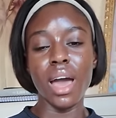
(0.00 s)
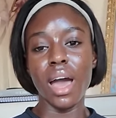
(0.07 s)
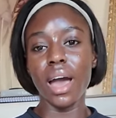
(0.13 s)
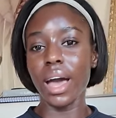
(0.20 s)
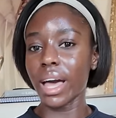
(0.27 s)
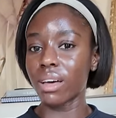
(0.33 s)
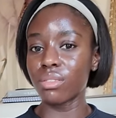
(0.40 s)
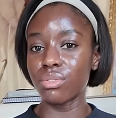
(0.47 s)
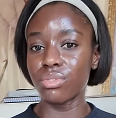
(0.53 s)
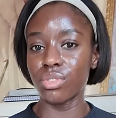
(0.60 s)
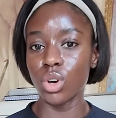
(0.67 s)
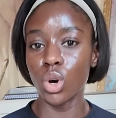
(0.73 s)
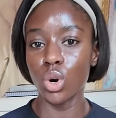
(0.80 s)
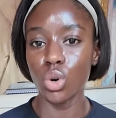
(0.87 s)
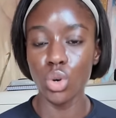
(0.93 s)
have
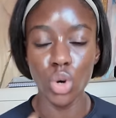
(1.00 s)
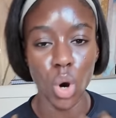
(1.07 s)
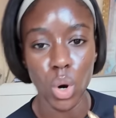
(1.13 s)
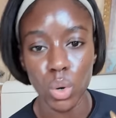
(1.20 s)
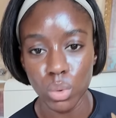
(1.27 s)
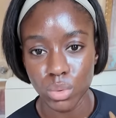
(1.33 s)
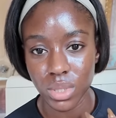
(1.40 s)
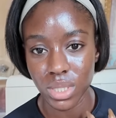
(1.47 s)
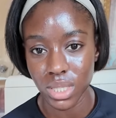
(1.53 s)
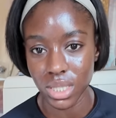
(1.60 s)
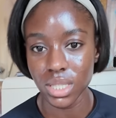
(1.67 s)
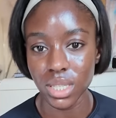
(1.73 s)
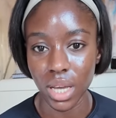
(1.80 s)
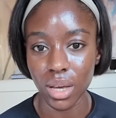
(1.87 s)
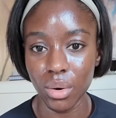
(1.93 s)
gold
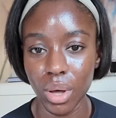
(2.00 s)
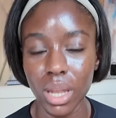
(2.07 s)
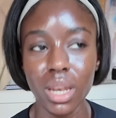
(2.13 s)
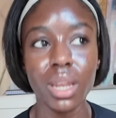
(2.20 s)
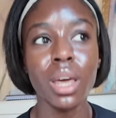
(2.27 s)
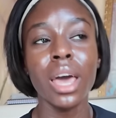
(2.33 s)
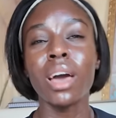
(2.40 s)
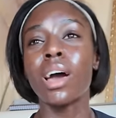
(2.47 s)
detail, and